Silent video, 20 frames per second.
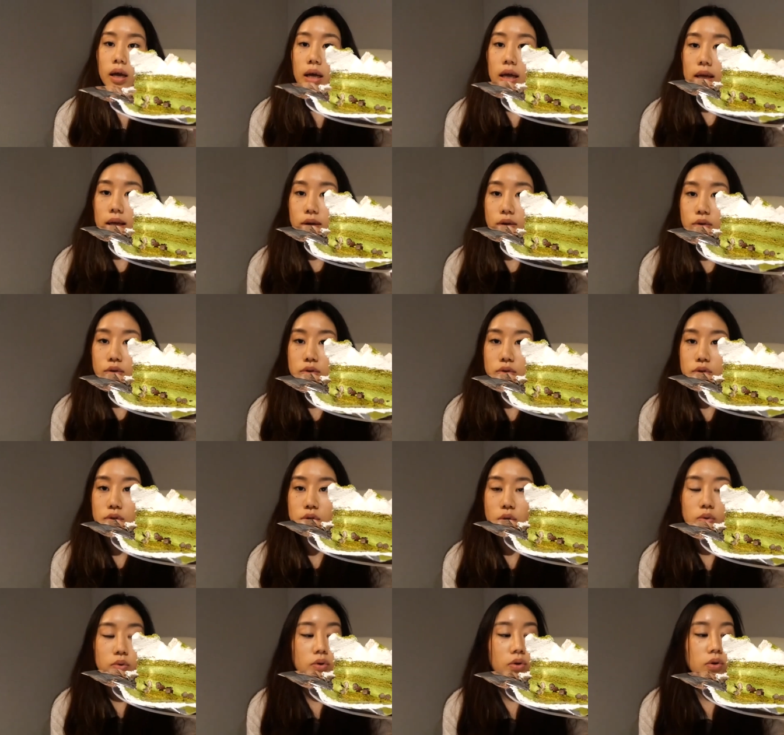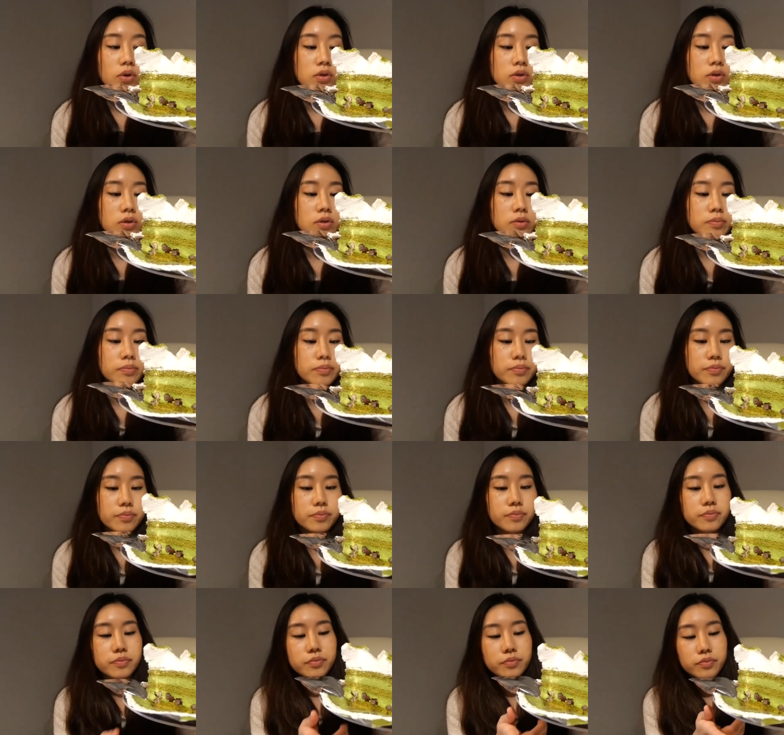It looks so good.
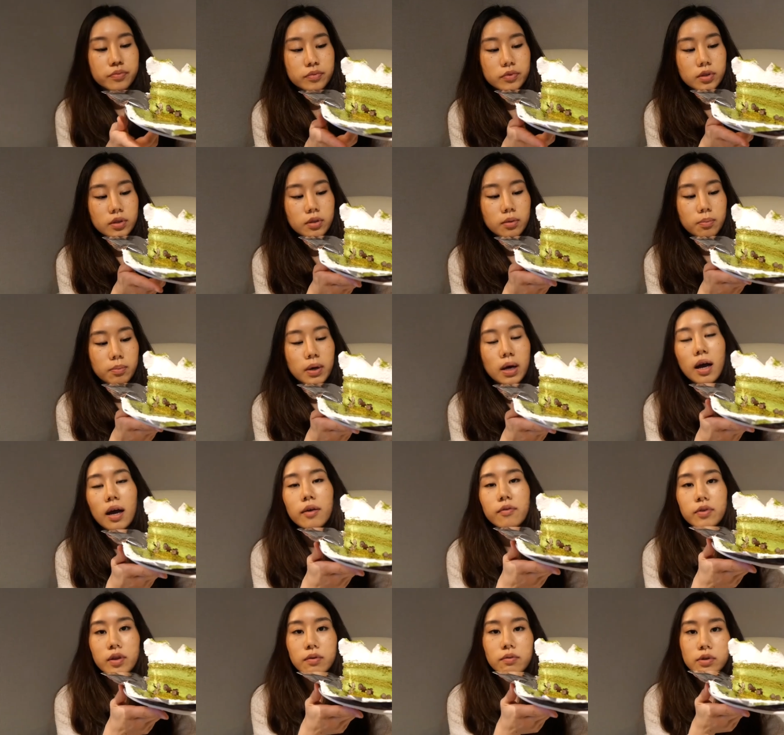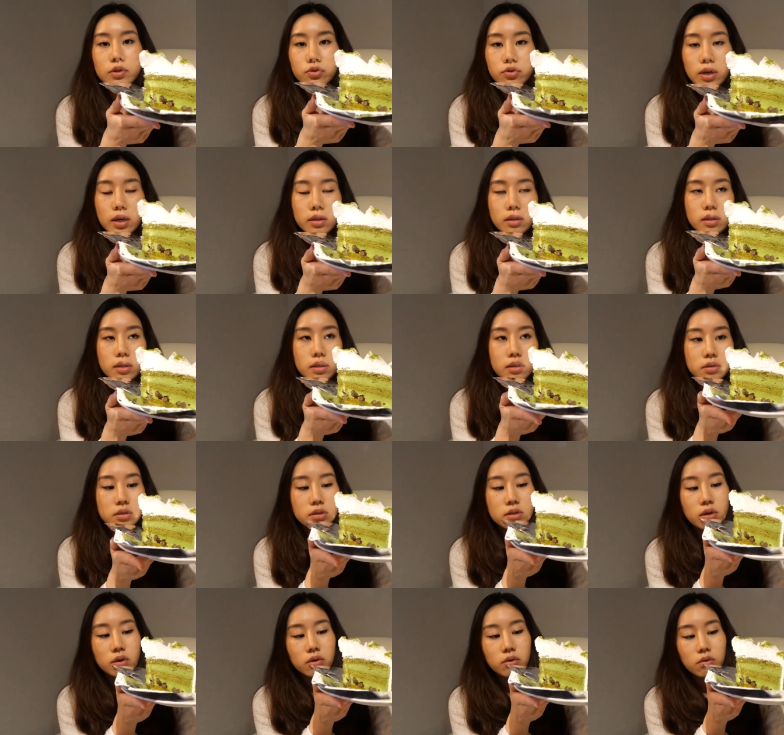But I've never tried this,
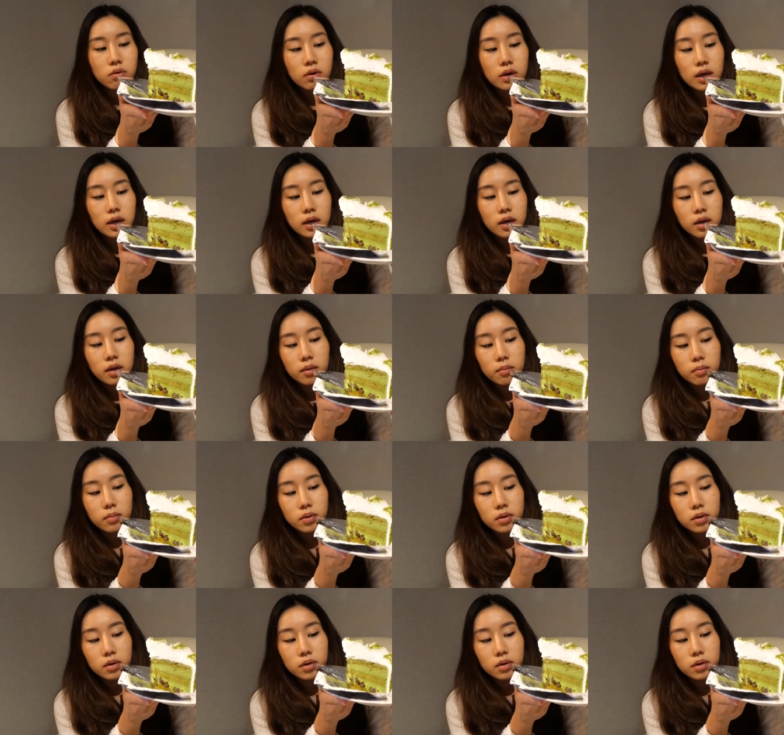so I'm